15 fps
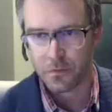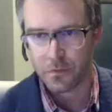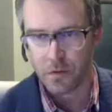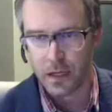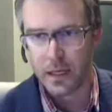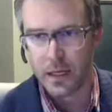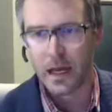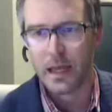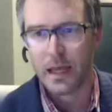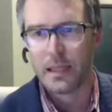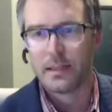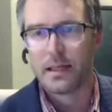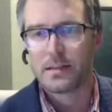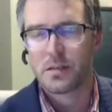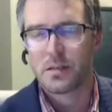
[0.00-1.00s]
right. Yeah, and
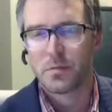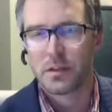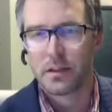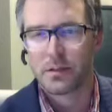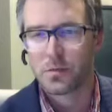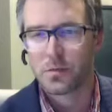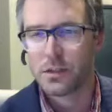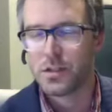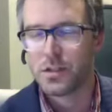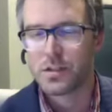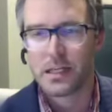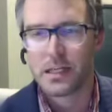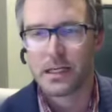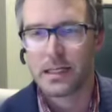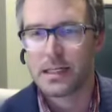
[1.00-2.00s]
that's something that's really just
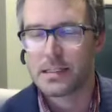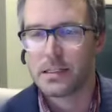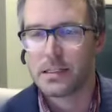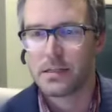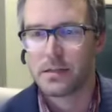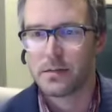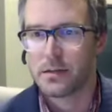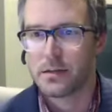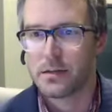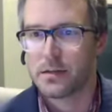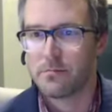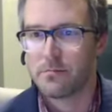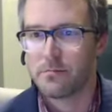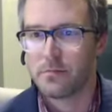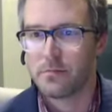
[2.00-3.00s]
kind of gets into
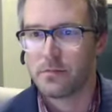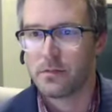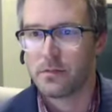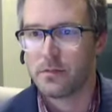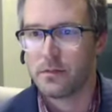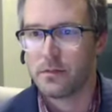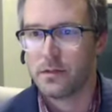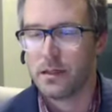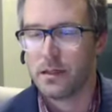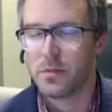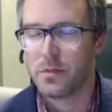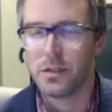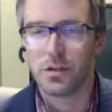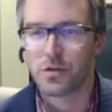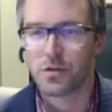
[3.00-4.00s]
the
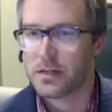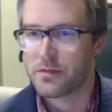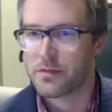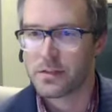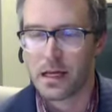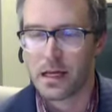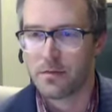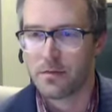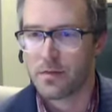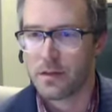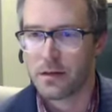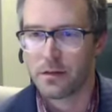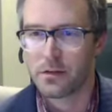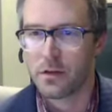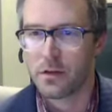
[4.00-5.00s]
administrative side of
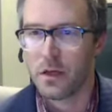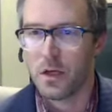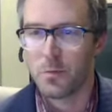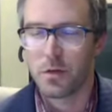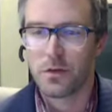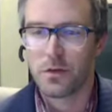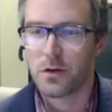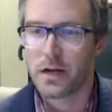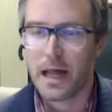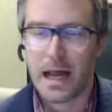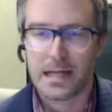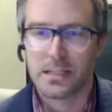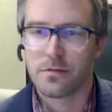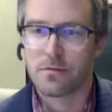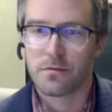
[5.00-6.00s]
things. But if you're an
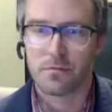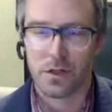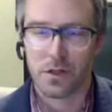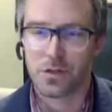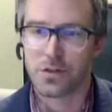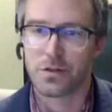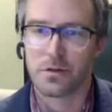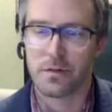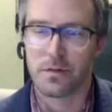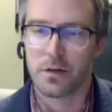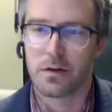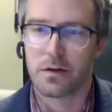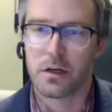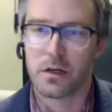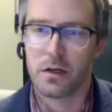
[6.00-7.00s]
active registered
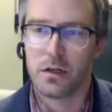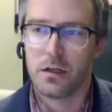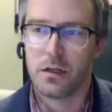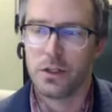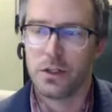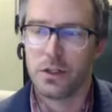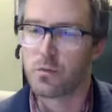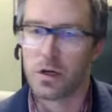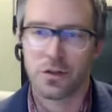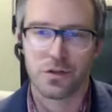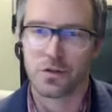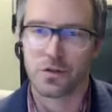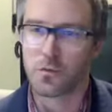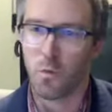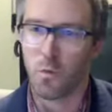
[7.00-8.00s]
voter, you
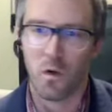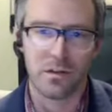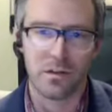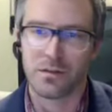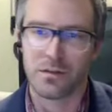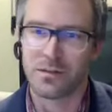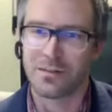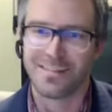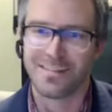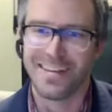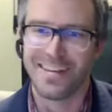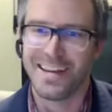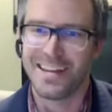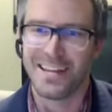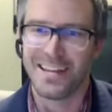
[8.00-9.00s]
registered once,
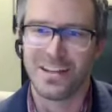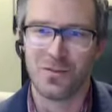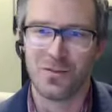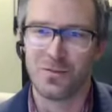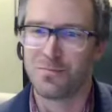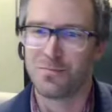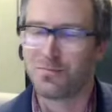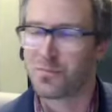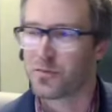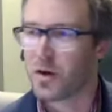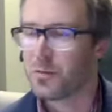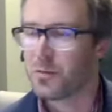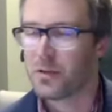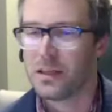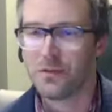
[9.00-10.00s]
and then you
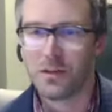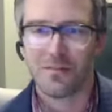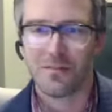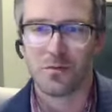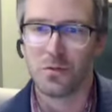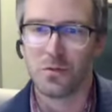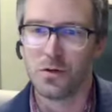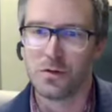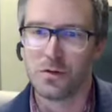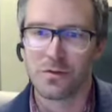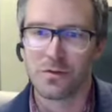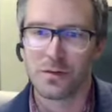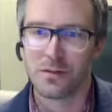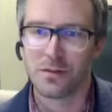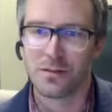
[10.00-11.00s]
probably, if you haven't
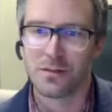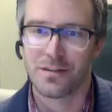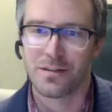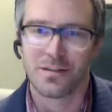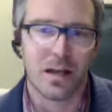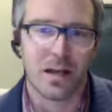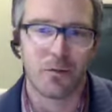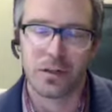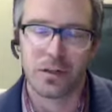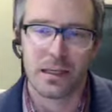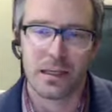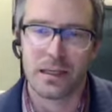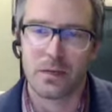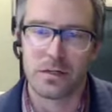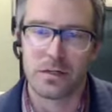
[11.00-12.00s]
moved, there's not really
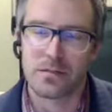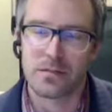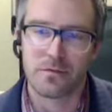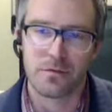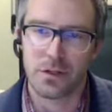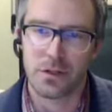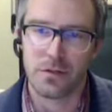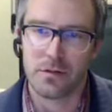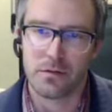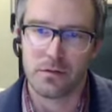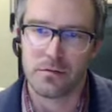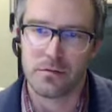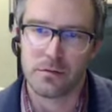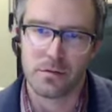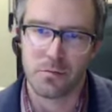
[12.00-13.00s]
any reason for
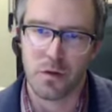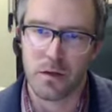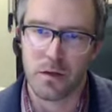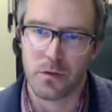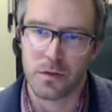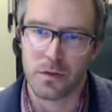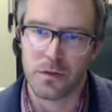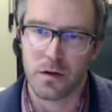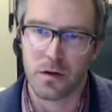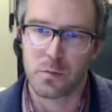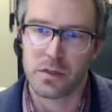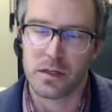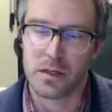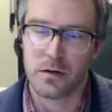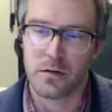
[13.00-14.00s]
you to bother with it or
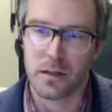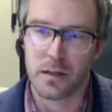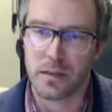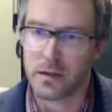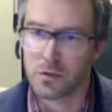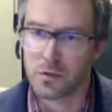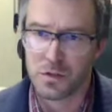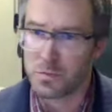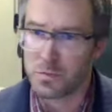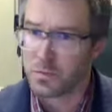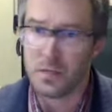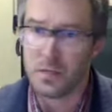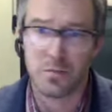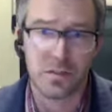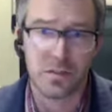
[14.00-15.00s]
update it or anything. We'll just
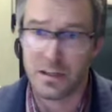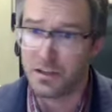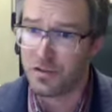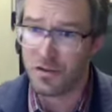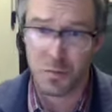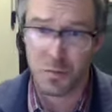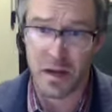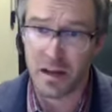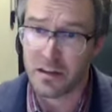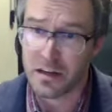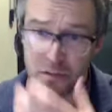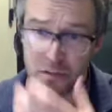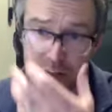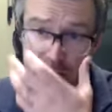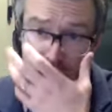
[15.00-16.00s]
keep sending you your ballot
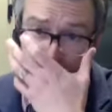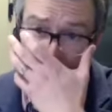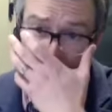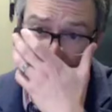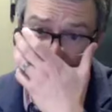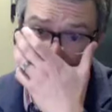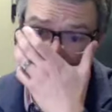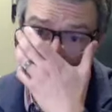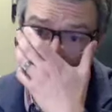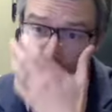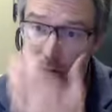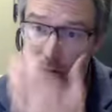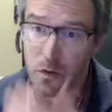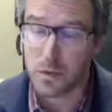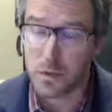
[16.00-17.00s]
every election you vote,
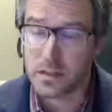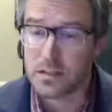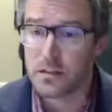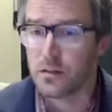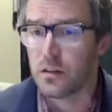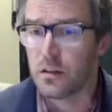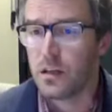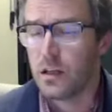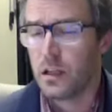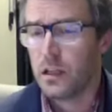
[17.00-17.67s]
and no big deal.